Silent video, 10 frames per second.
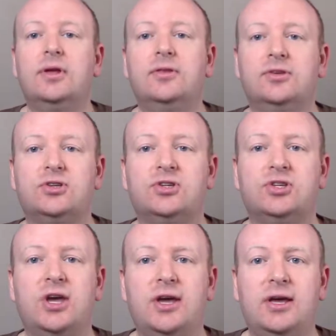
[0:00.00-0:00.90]
This is
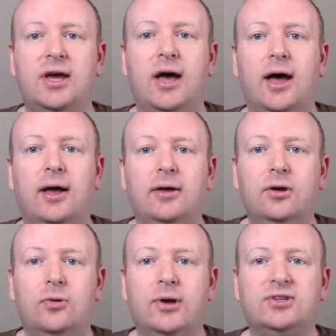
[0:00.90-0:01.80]
a
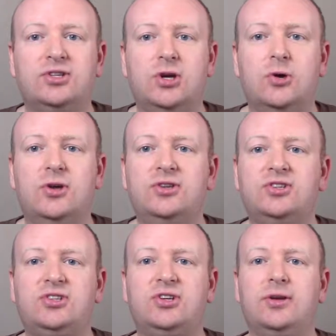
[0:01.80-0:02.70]
great
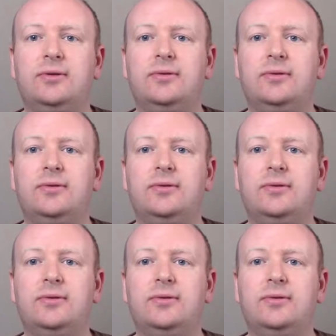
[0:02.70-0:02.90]
series,